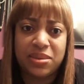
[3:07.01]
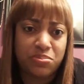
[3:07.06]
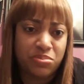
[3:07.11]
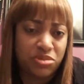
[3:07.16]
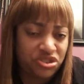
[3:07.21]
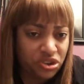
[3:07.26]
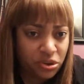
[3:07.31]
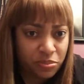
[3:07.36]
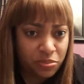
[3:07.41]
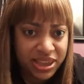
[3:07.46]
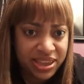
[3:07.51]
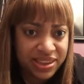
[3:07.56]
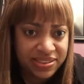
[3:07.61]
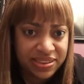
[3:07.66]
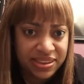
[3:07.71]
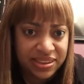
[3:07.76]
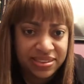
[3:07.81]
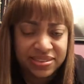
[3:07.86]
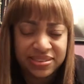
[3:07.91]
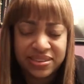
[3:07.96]
with your
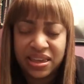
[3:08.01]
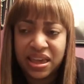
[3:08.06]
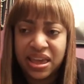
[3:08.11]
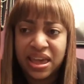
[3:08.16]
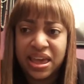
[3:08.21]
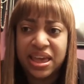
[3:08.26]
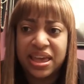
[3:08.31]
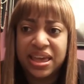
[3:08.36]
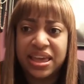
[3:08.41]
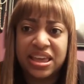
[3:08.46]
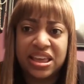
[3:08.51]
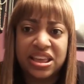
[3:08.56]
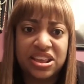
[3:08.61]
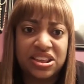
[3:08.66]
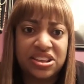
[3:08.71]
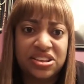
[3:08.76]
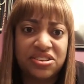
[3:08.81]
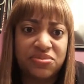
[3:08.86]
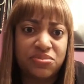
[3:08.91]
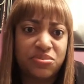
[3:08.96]
business
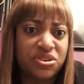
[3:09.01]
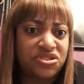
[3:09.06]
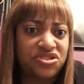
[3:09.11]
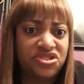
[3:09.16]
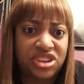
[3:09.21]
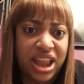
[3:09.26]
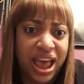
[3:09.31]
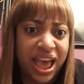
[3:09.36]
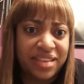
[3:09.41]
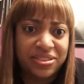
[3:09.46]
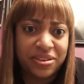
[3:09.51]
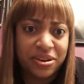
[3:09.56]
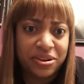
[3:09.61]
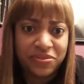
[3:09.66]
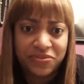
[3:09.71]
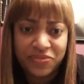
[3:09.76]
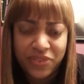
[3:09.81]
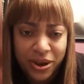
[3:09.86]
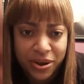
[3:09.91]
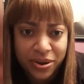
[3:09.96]
and was July
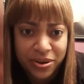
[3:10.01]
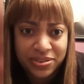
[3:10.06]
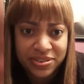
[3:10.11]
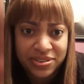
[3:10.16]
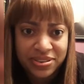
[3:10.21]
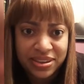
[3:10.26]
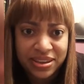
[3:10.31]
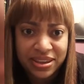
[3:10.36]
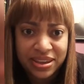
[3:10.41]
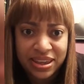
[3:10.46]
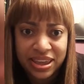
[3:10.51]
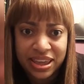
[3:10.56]
31st